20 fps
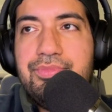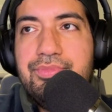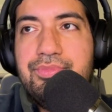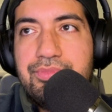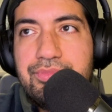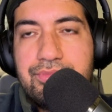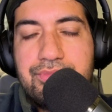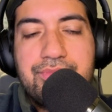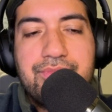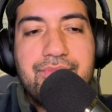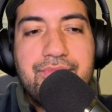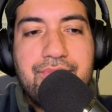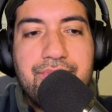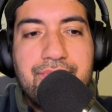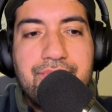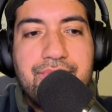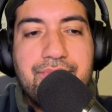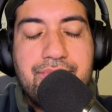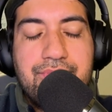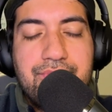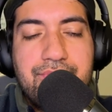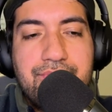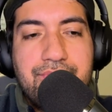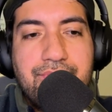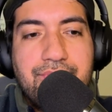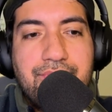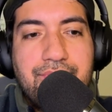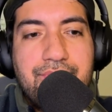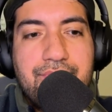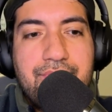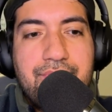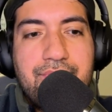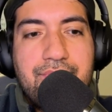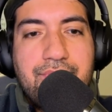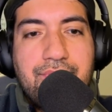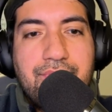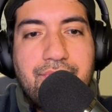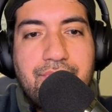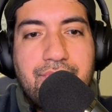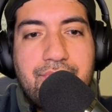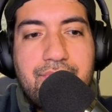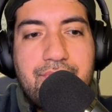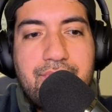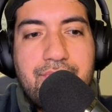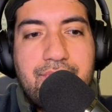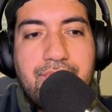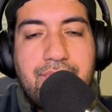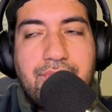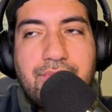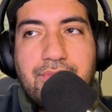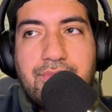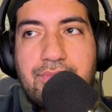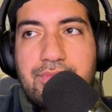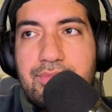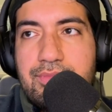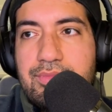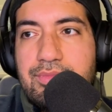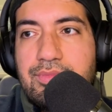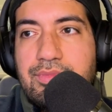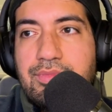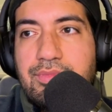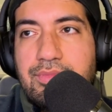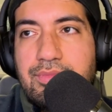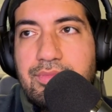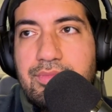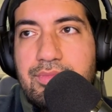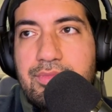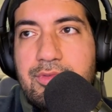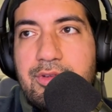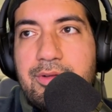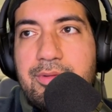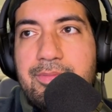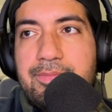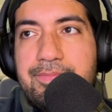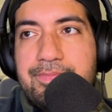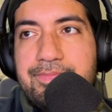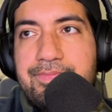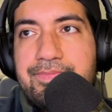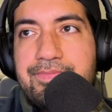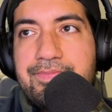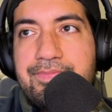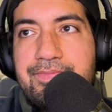(not speaking)